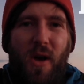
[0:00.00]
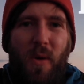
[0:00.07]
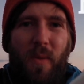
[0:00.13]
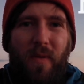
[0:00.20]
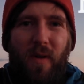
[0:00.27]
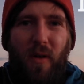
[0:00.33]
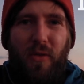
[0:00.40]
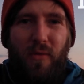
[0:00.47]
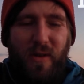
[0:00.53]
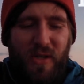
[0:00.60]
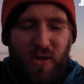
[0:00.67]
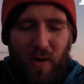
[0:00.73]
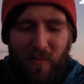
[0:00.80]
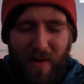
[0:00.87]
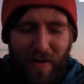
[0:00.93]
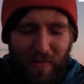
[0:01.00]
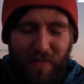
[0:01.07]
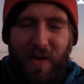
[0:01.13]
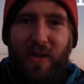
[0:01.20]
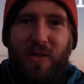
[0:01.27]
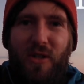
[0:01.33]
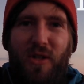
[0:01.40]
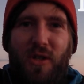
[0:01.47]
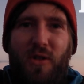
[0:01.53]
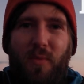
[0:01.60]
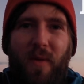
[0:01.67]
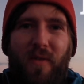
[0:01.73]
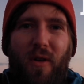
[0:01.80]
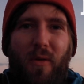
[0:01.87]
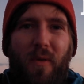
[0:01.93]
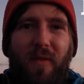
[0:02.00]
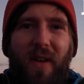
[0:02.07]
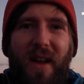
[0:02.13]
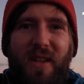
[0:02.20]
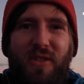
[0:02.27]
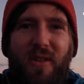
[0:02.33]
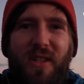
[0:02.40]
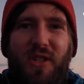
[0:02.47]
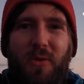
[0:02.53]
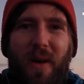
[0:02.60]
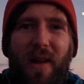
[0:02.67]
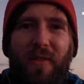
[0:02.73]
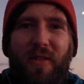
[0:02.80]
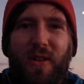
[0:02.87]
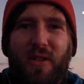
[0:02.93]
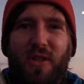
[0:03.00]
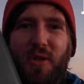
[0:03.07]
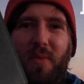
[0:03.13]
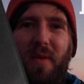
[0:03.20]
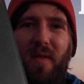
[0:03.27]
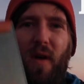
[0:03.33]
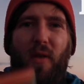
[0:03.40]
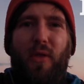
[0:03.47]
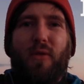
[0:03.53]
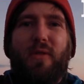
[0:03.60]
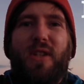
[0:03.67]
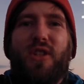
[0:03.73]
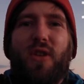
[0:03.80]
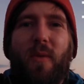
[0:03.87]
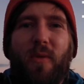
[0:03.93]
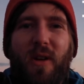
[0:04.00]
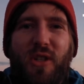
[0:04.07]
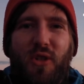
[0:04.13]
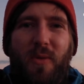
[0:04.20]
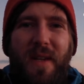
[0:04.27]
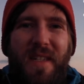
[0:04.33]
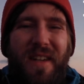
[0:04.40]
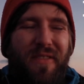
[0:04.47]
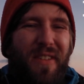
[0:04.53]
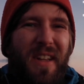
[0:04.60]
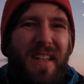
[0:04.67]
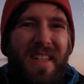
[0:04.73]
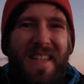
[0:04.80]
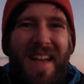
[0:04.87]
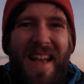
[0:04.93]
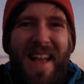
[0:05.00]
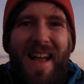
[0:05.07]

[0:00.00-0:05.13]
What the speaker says: we've got 3 stock round filters, we've got reverse graduated filters, we've got 3 stock graduated filters,